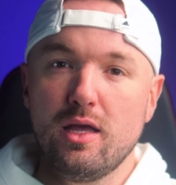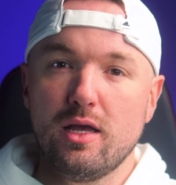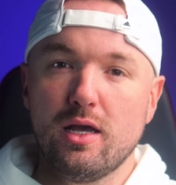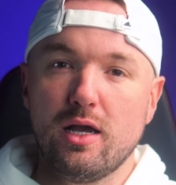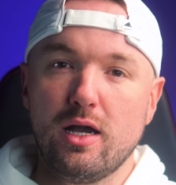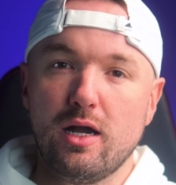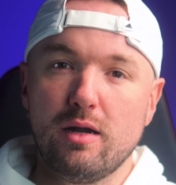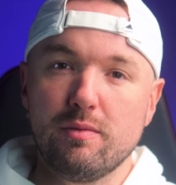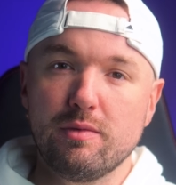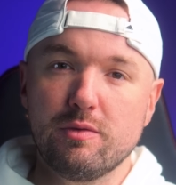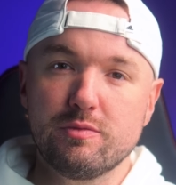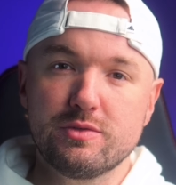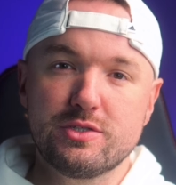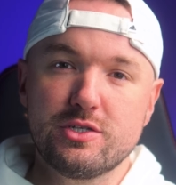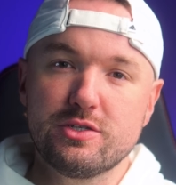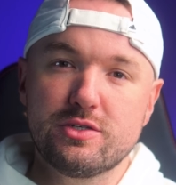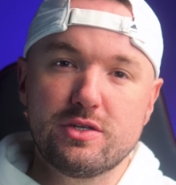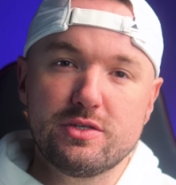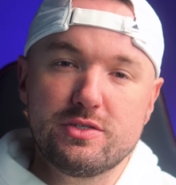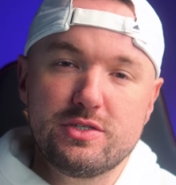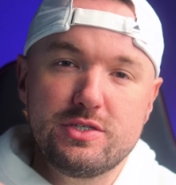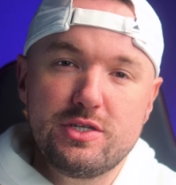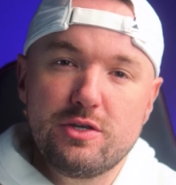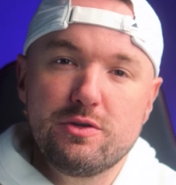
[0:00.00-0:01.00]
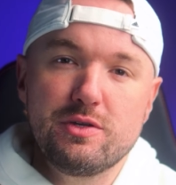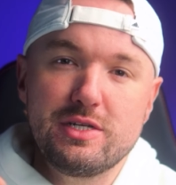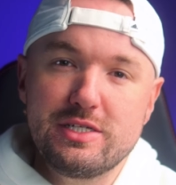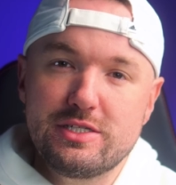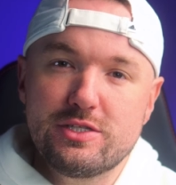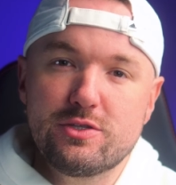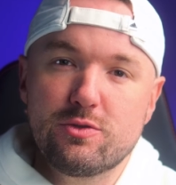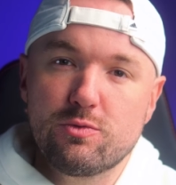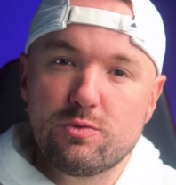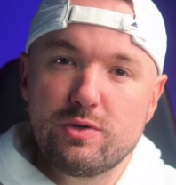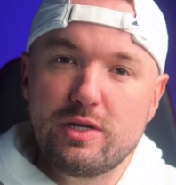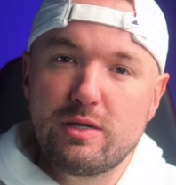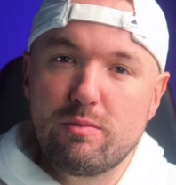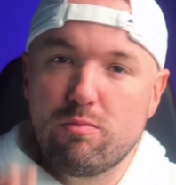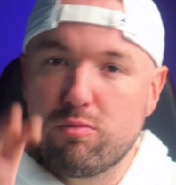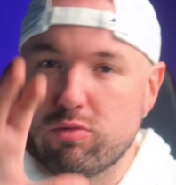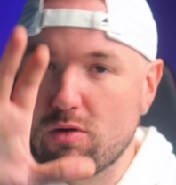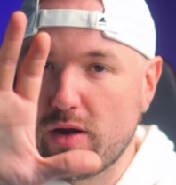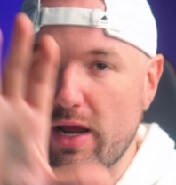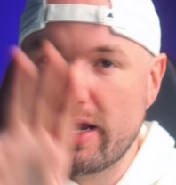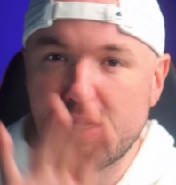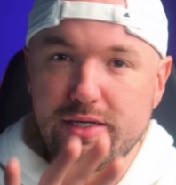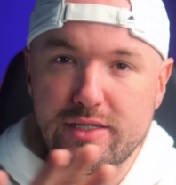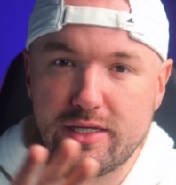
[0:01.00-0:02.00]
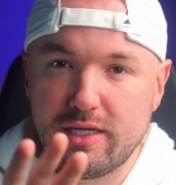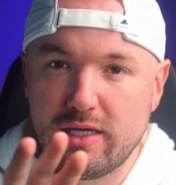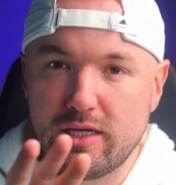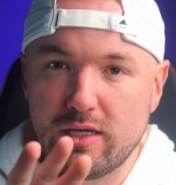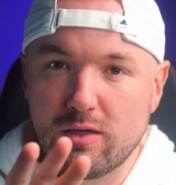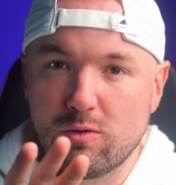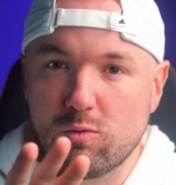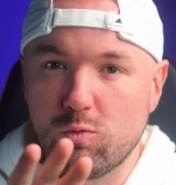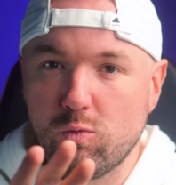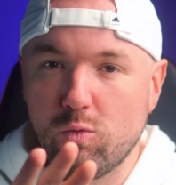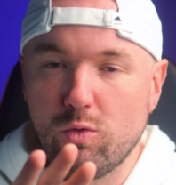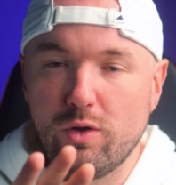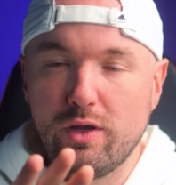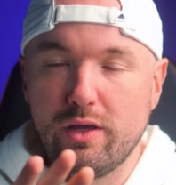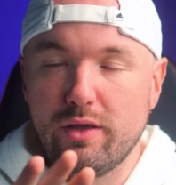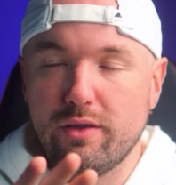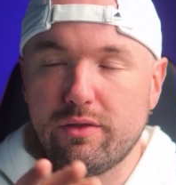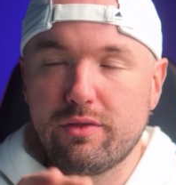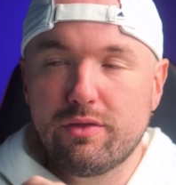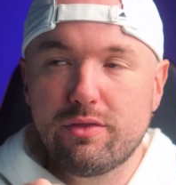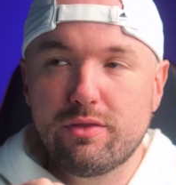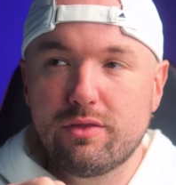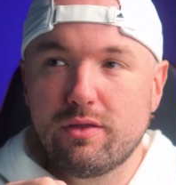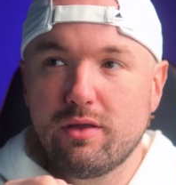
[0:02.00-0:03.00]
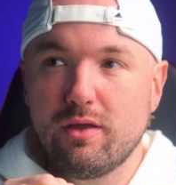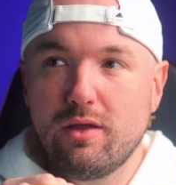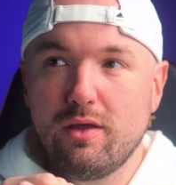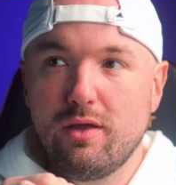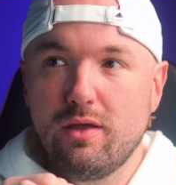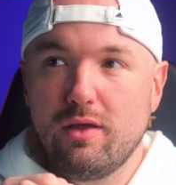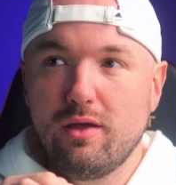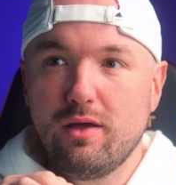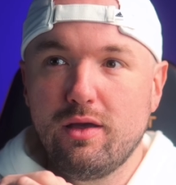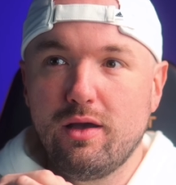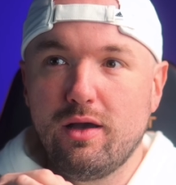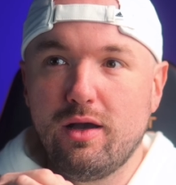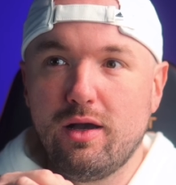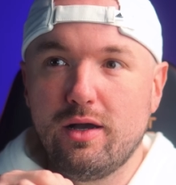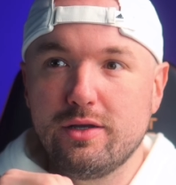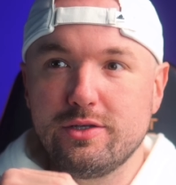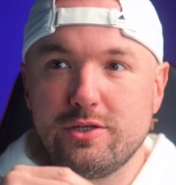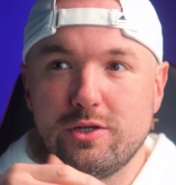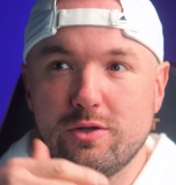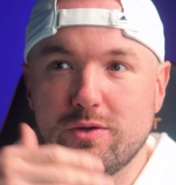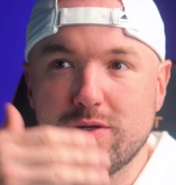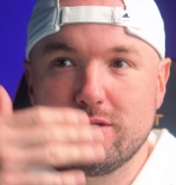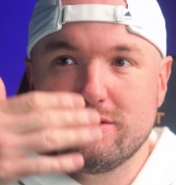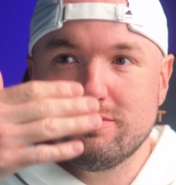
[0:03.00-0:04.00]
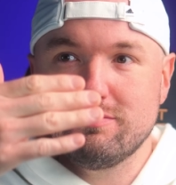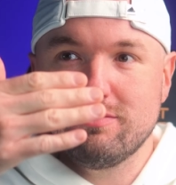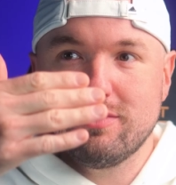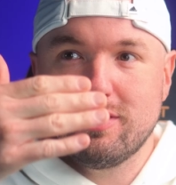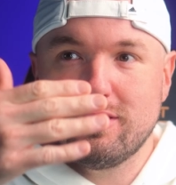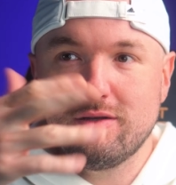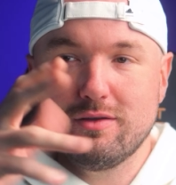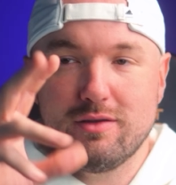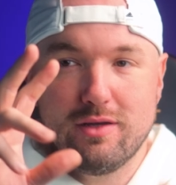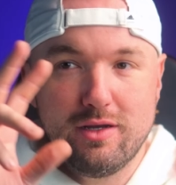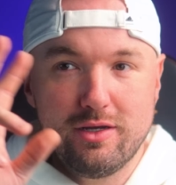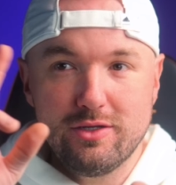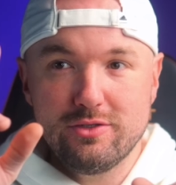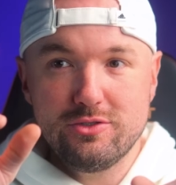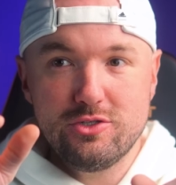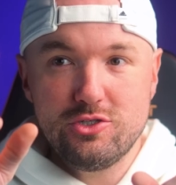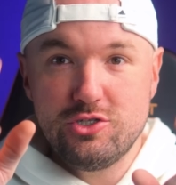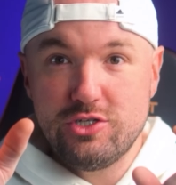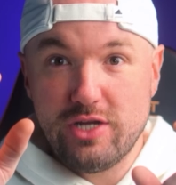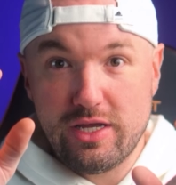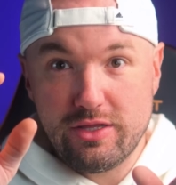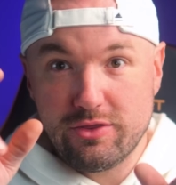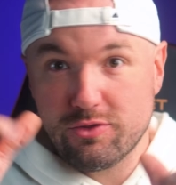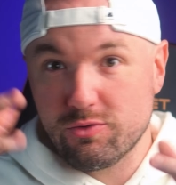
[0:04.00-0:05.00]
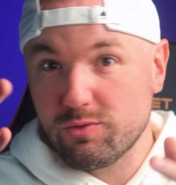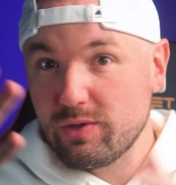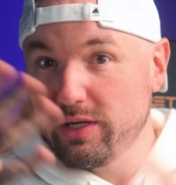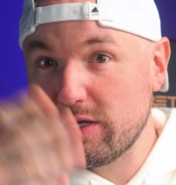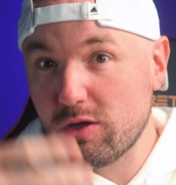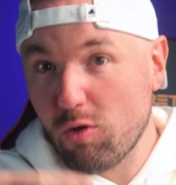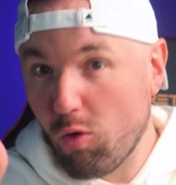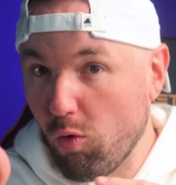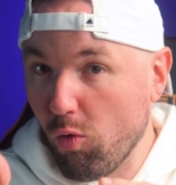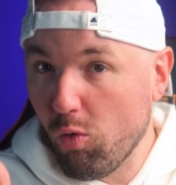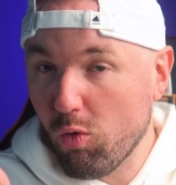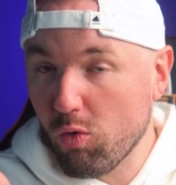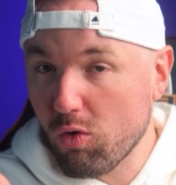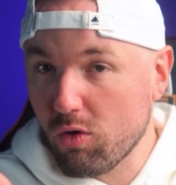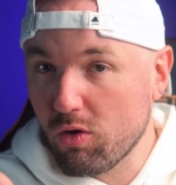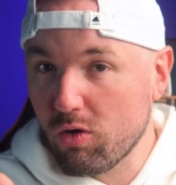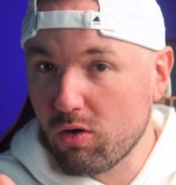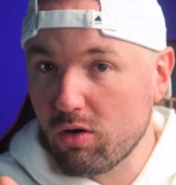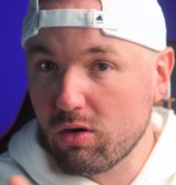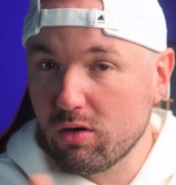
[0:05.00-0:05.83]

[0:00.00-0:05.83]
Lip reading: It was just a Series 3 branding with you know, a Gen 3 core.